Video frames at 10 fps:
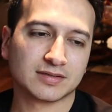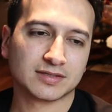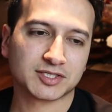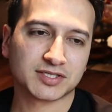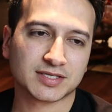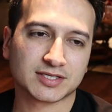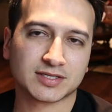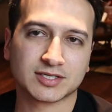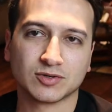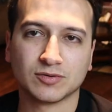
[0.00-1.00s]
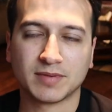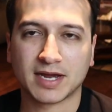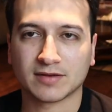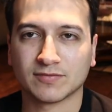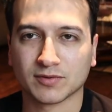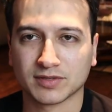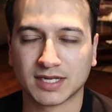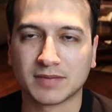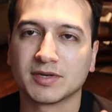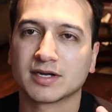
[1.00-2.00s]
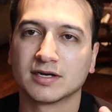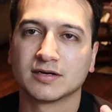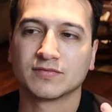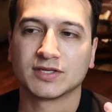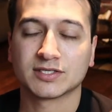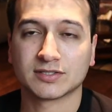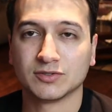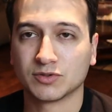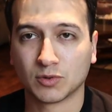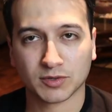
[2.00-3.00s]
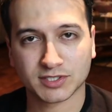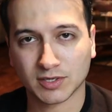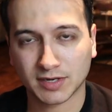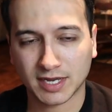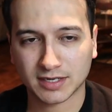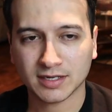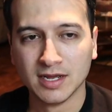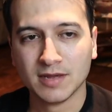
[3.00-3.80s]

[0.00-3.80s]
just this whole back and forth dynamic of these two courts going at it,